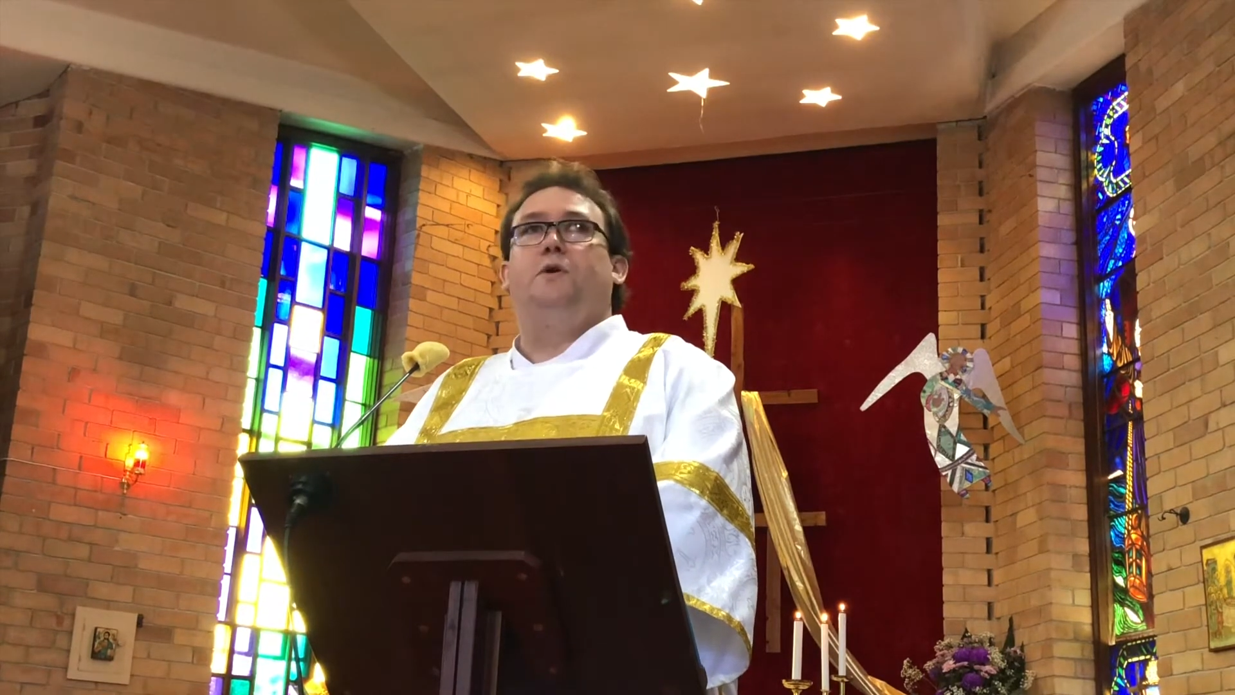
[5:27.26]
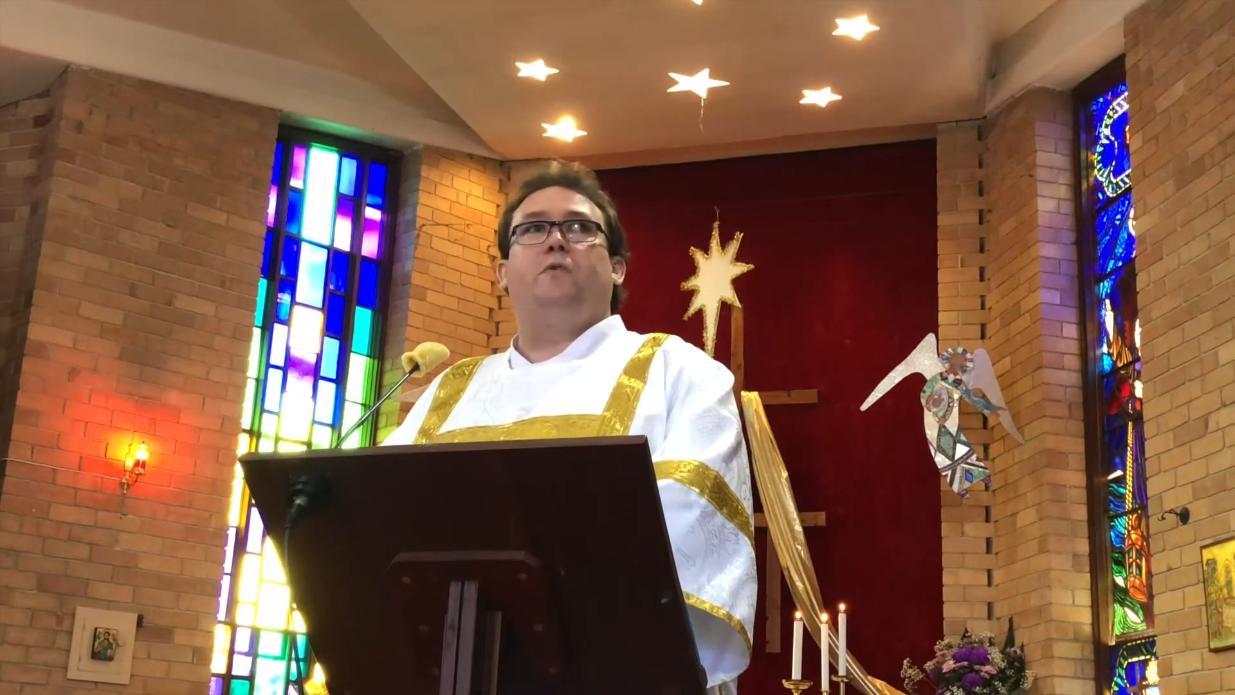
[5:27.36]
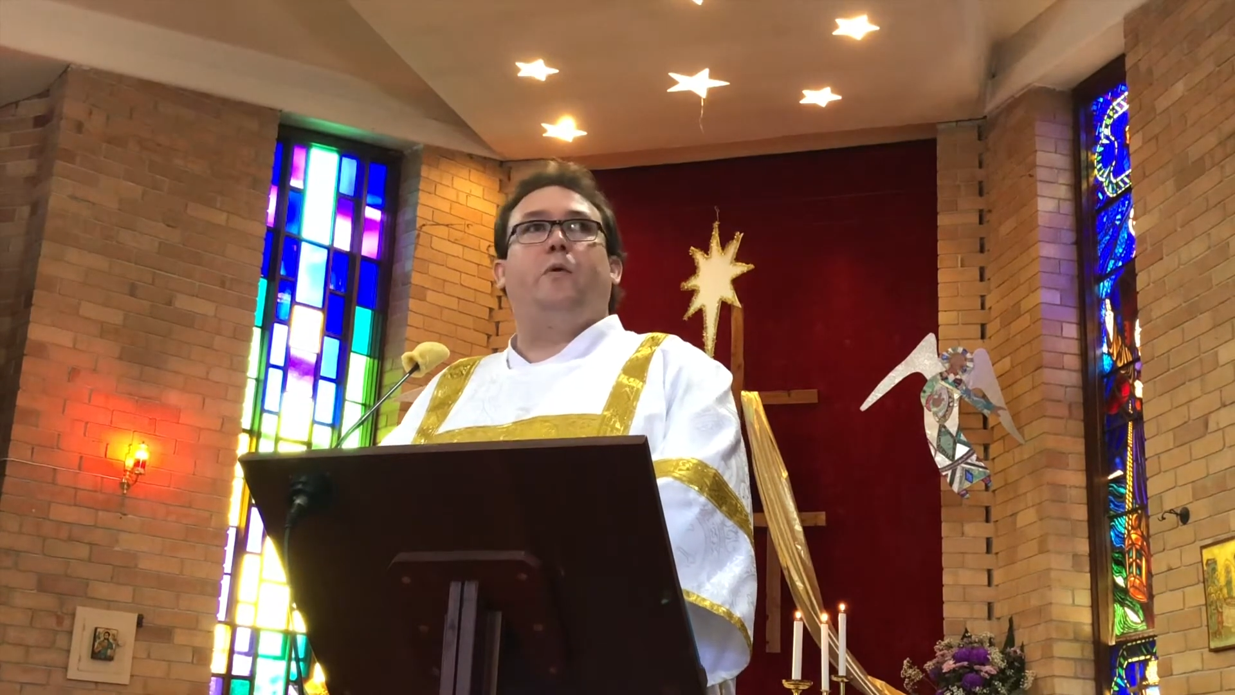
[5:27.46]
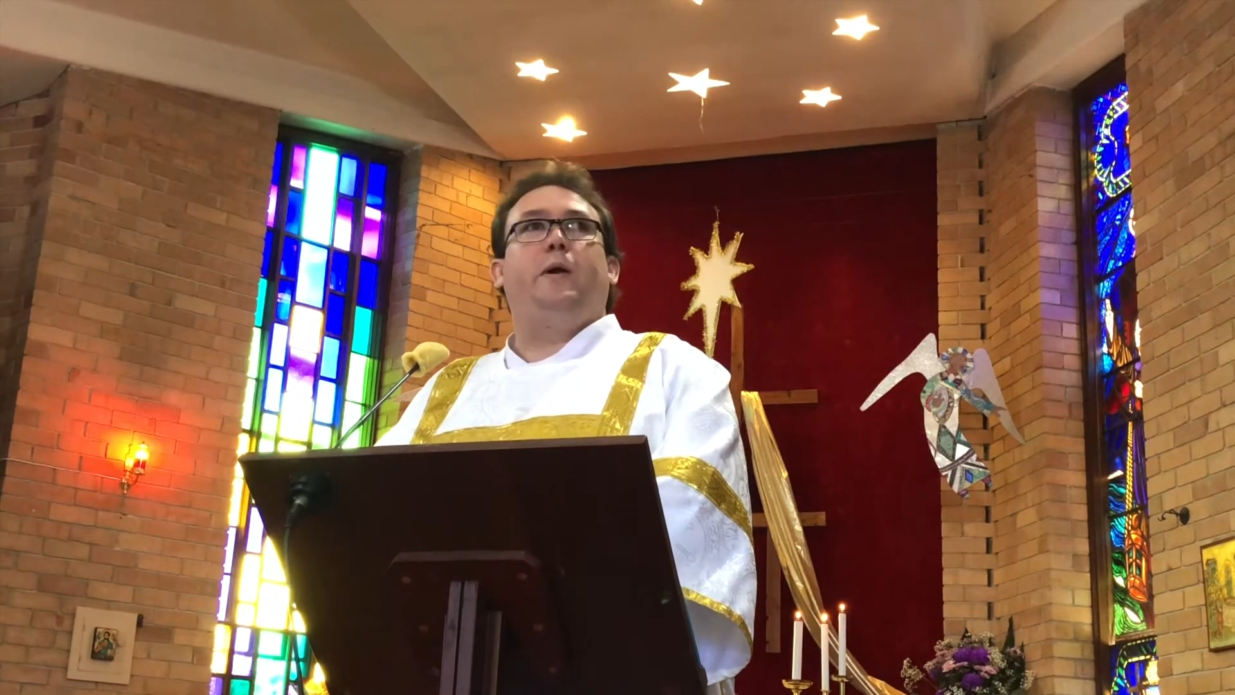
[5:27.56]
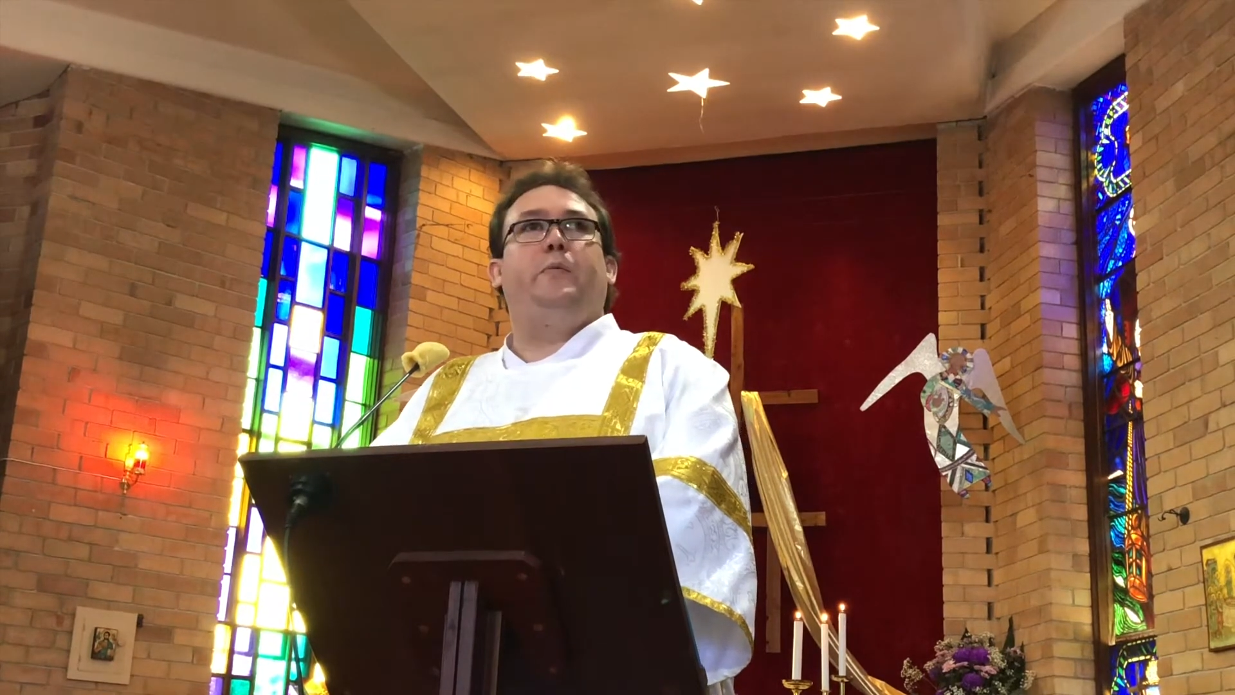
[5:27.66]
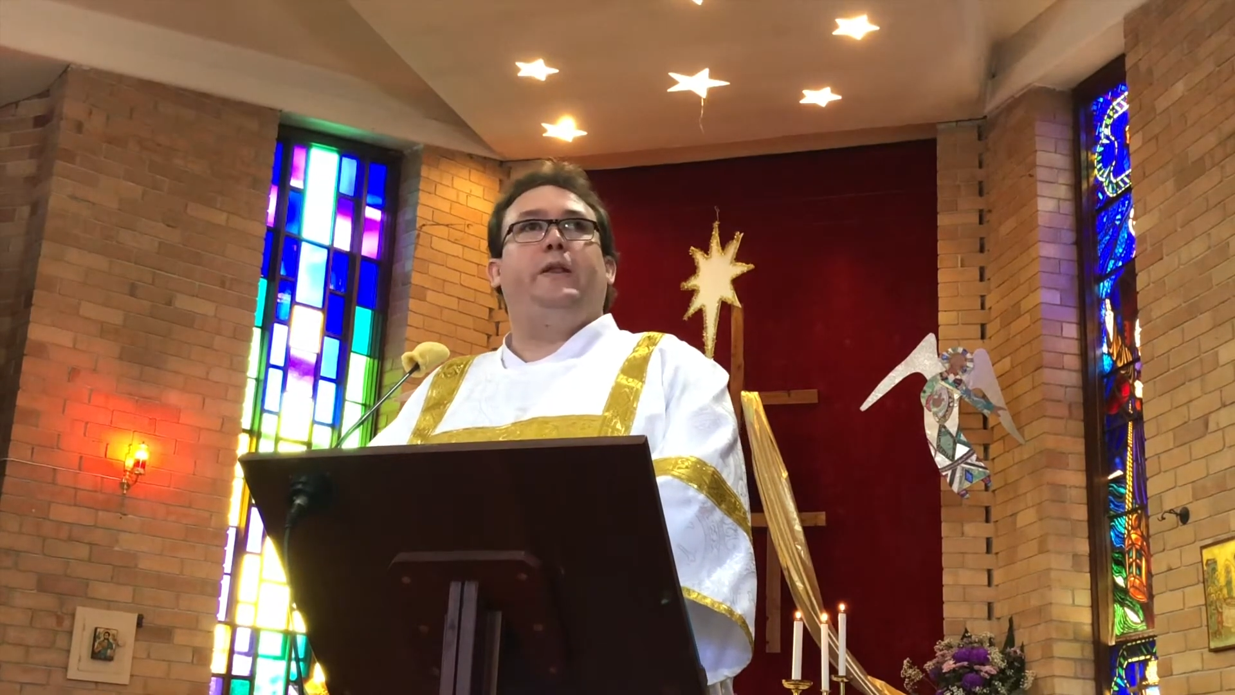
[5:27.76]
Rowan